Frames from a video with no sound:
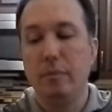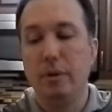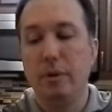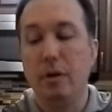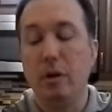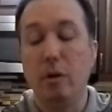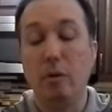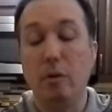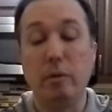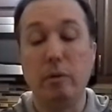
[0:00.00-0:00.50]

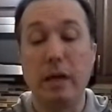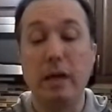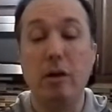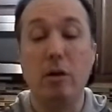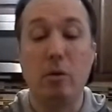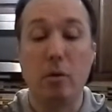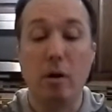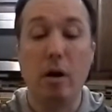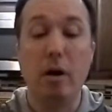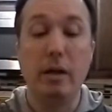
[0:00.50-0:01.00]
you know,
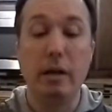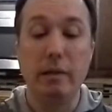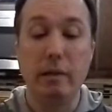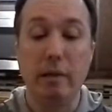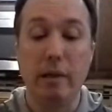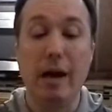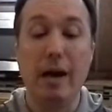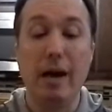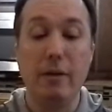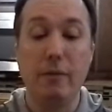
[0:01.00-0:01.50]
later on
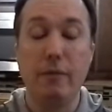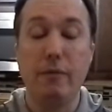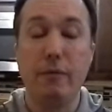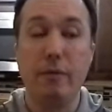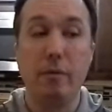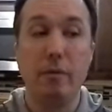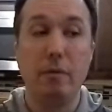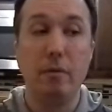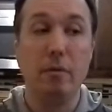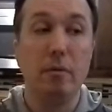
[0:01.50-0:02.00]
in
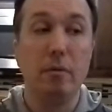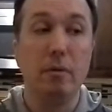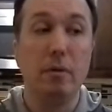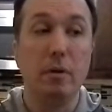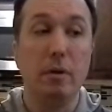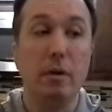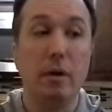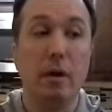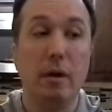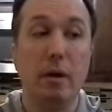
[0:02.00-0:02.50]
life,
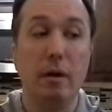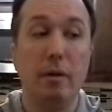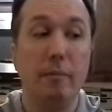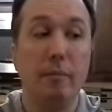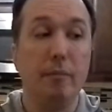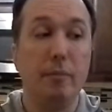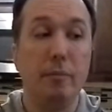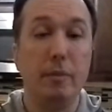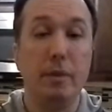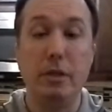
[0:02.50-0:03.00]

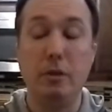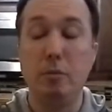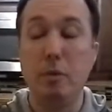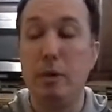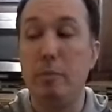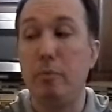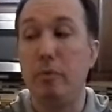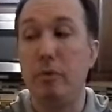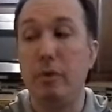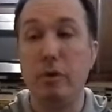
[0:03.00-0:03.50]
these
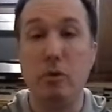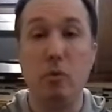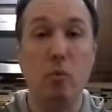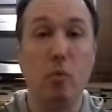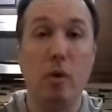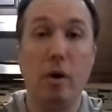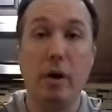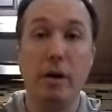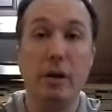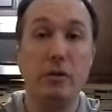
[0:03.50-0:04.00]
people that you
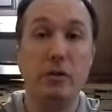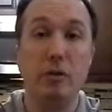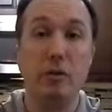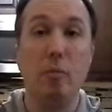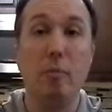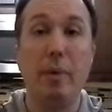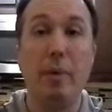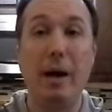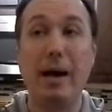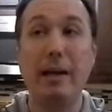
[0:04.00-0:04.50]
wanted
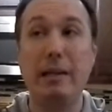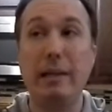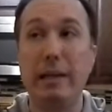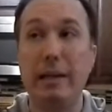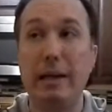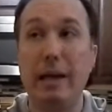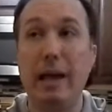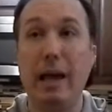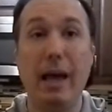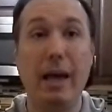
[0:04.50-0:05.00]
so
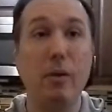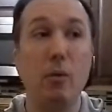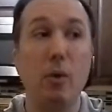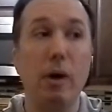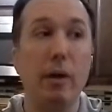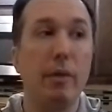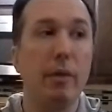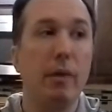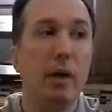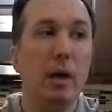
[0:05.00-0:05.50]
badly to hang
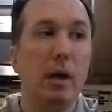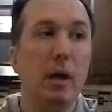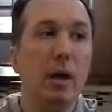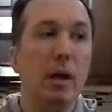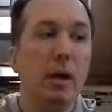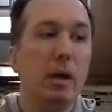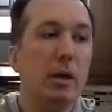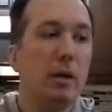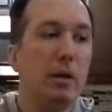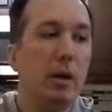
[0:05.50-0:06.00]
with,
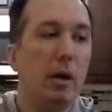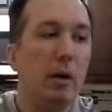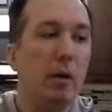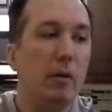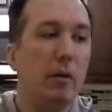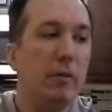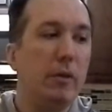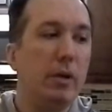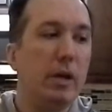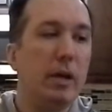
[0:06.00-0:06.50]
you
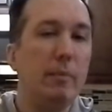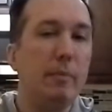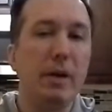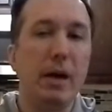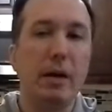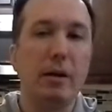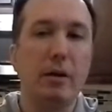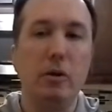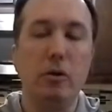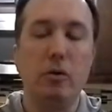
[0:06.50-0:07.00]
know, if you keep
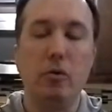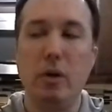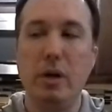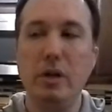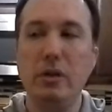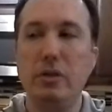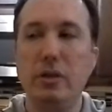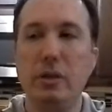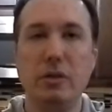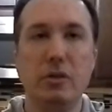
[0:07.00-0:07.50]
acting
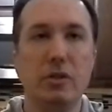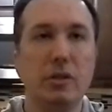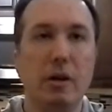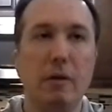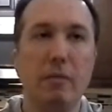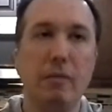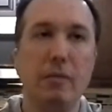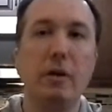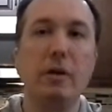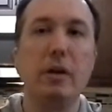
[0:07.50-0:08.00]
crazy and
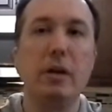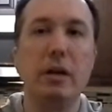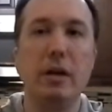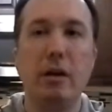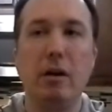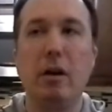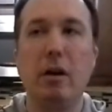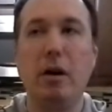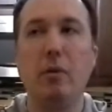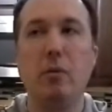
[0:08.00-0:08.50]
stuff, they're going to
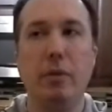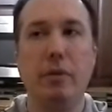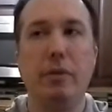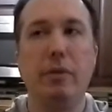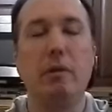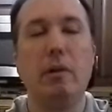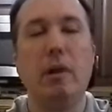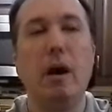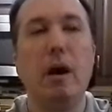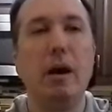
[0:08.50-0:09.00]
get on with
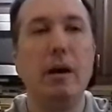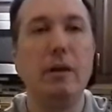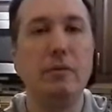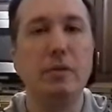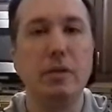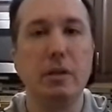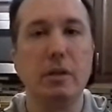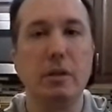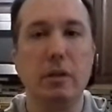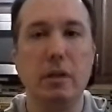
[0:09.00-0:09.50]
their
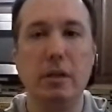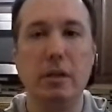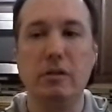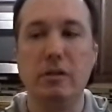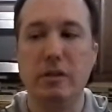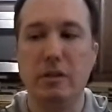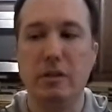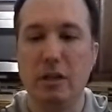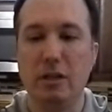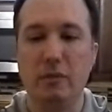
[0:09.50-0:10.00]
lives and lead
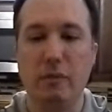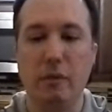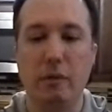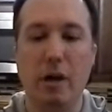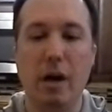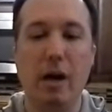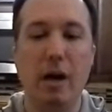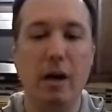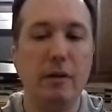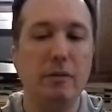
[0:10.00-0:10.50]
successful
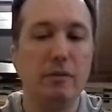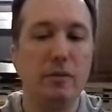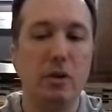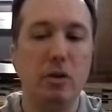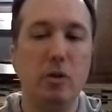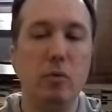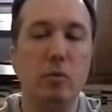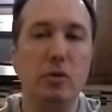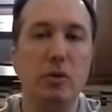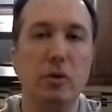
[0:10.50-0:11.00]
lives,
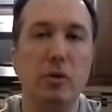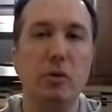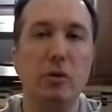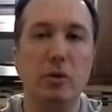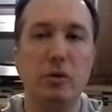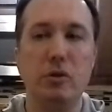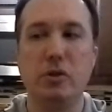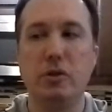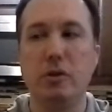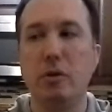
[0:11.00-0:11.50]
and you were so
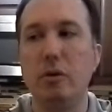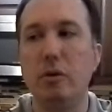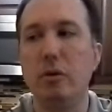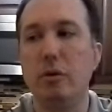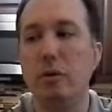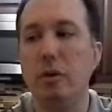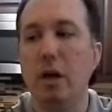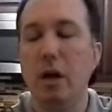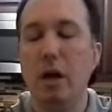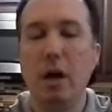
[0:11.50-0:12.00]

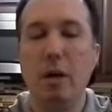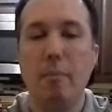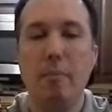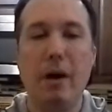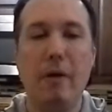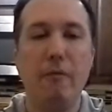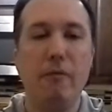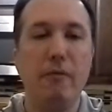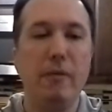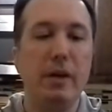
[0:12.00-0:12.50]
concerned
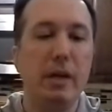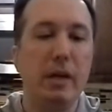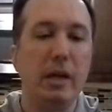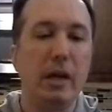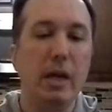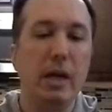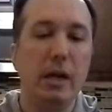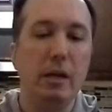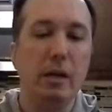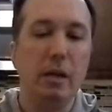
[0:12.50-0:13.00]
about fitting
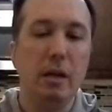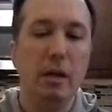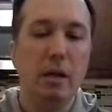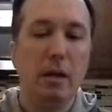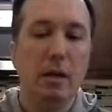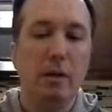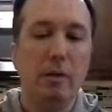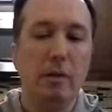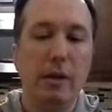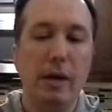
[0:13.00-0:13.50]
in
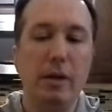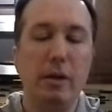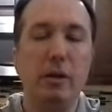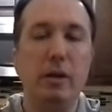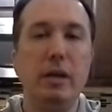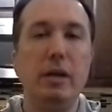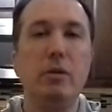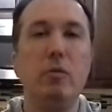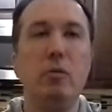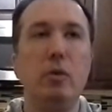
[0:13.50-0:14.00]
that
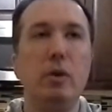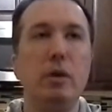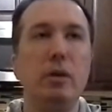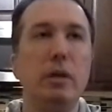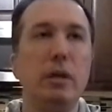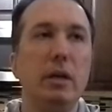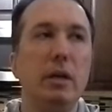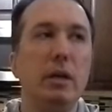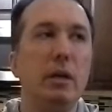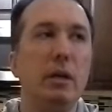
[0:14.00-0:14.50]
you didn't
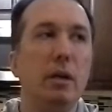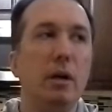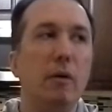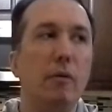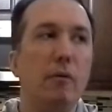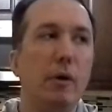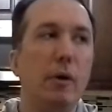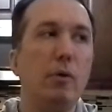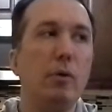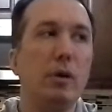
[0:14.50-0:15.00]
really
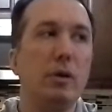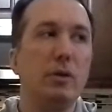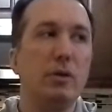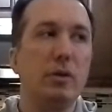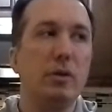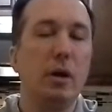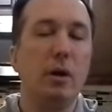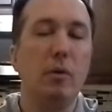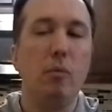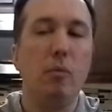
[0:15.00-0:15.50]

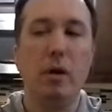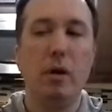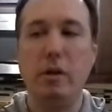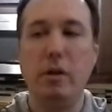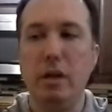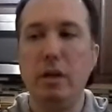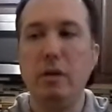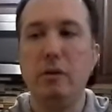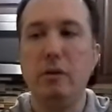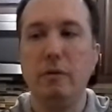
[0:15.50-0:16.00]
focus on what
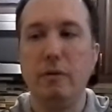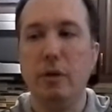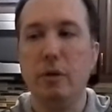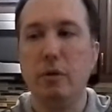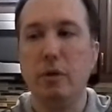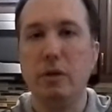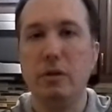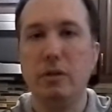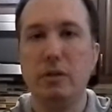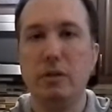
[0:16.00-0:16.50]
you need to
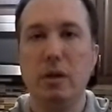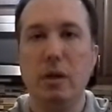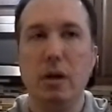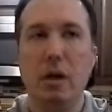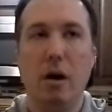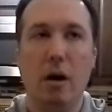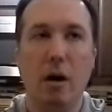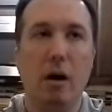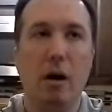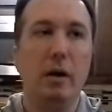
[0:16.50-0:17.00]
focus
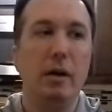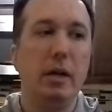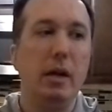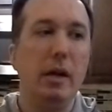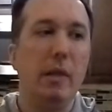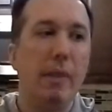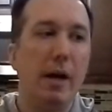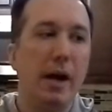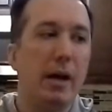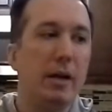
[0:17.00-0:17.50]
on,
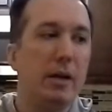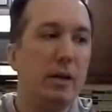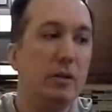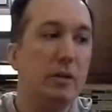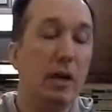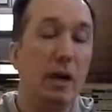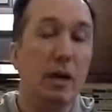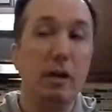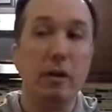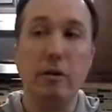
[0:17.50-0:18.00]
and that
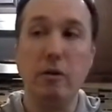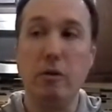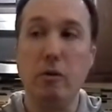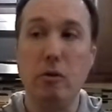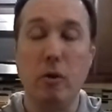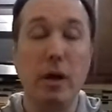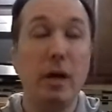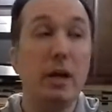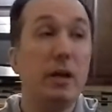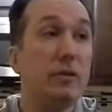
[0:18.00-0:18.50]
is getting good
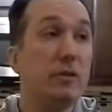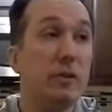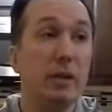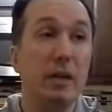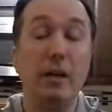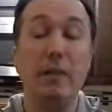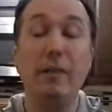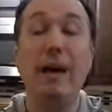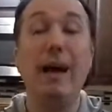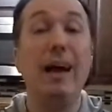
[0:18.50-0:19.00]
grades and
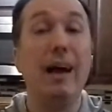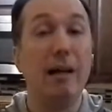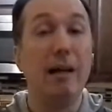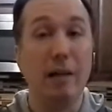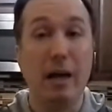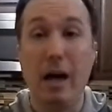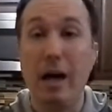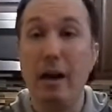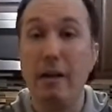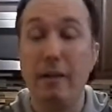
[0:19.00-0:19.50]
getting the
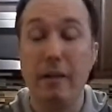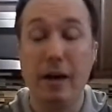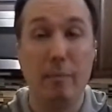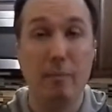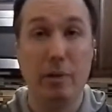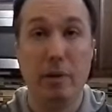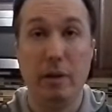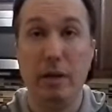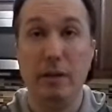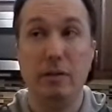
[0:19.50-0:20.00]
hell out of
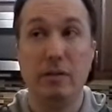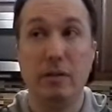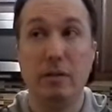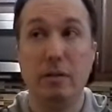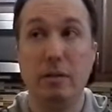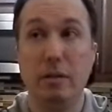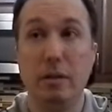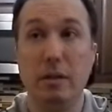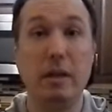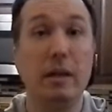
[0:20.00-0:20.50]
that
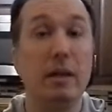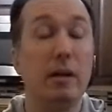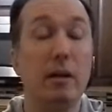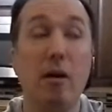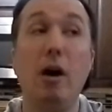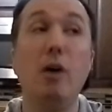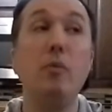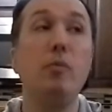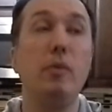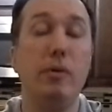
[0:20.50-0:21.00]
place and getting
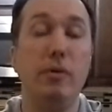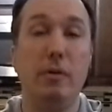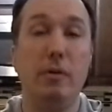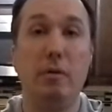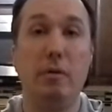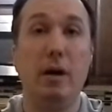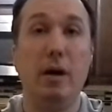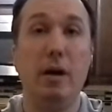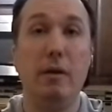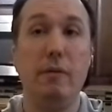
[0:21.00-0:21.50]
on with
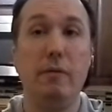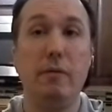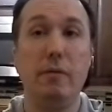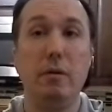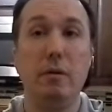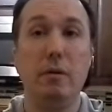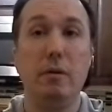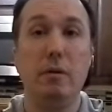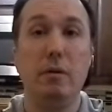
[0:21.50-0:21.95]
your life.